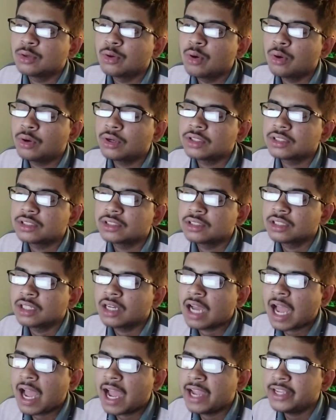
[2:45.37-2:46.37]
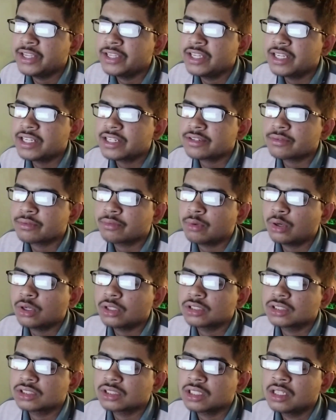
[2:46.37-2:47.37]
got the highest
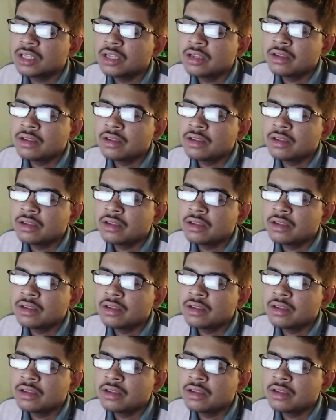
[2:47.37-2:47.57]
votes